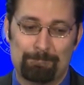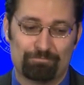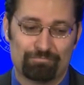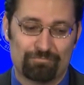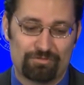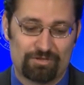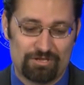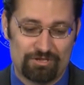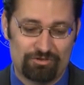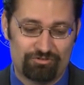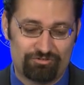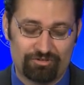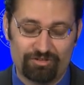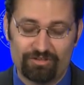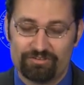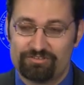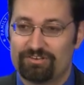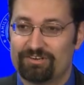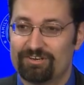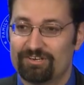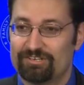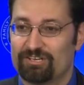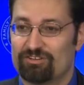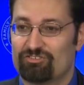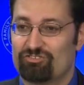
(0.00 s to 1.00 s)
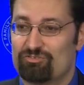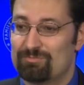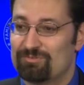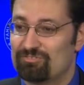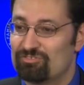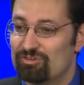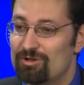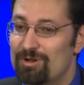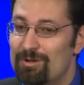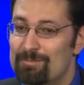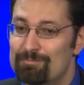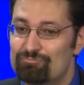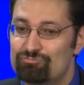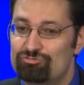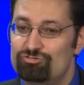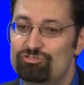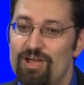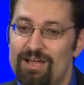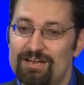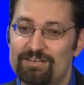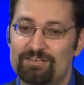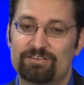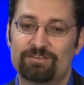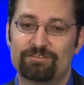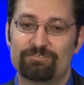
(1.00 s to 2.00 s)
Utilitarianism is an
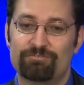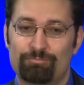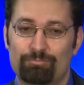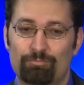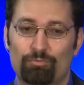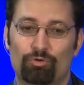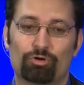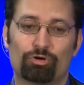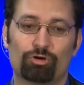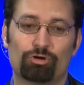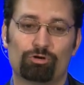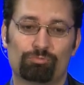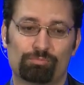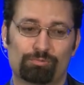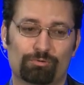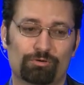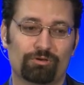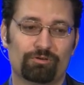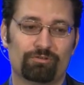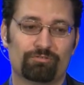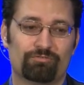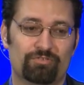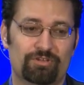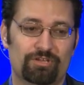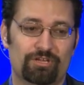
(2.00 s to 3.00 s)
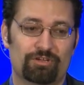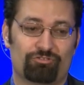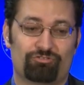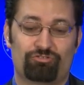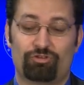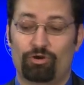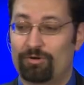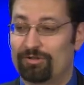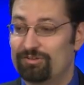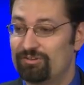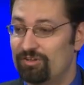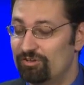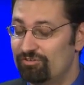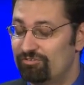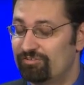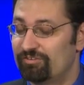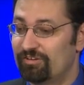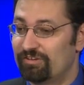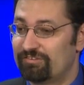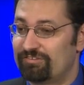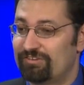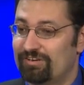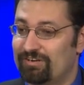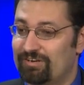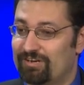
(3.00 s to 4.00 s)
objective moral worldview. So if
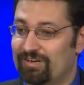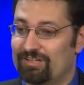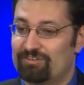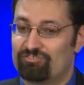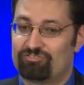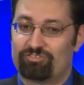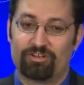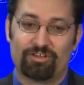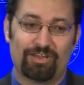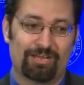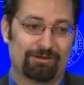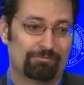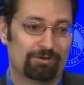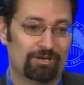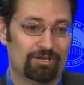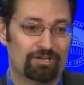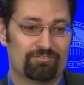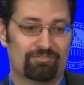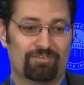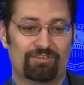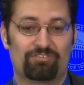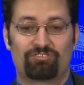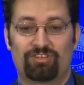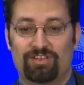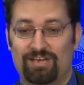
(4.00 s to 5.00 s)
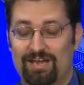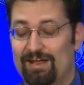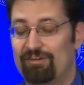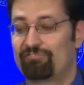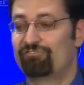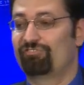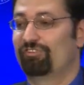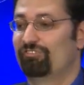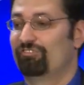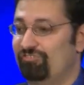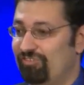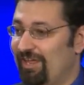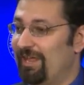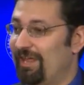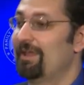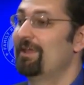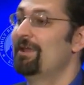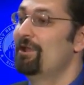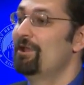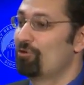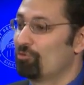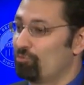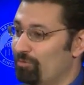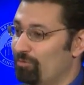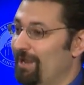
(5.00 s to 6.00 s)
utilitarians, unlike relativists, can actually say
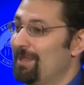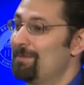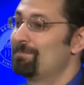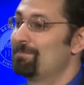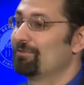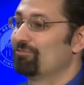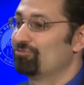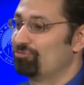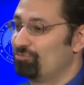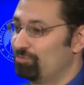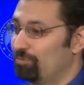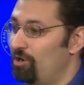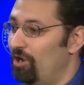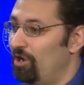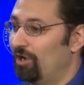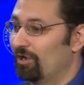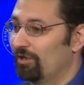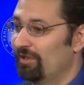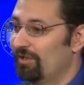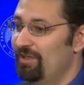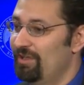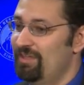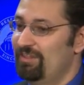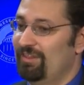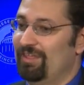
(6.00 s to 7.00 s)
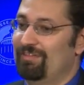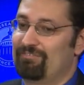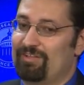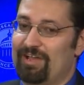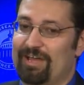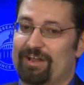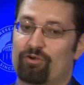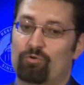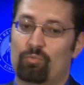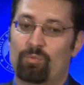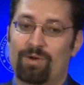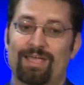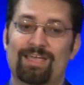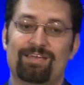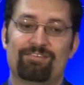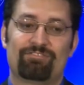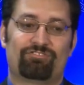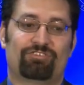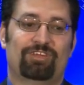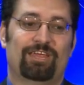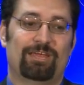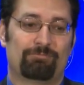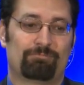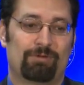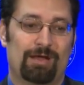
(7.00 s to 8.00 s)
rape is wrong. They've got a way of
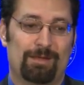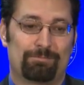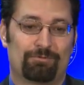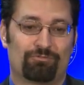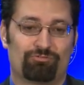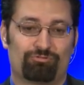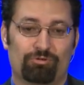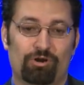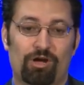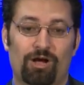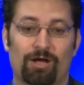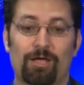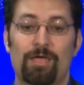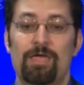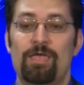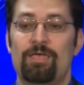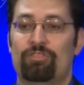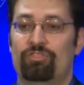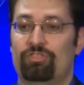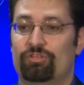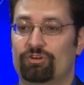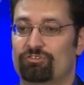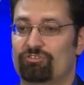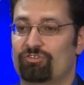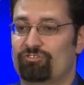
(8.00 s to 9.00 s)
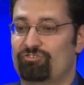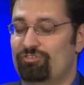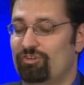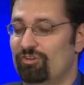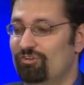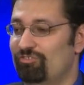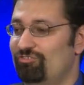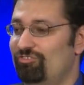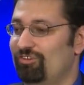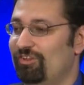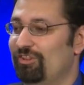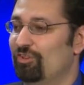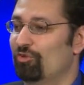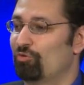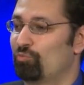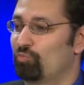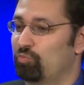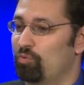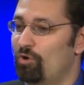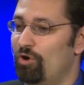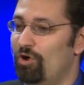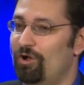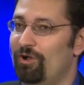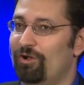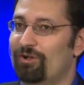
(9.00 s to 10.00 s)
saying rape is wrong. They're just using the
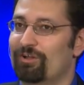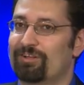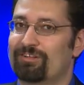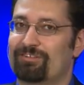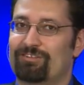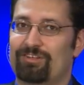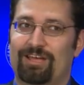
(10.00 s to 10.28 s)
wrong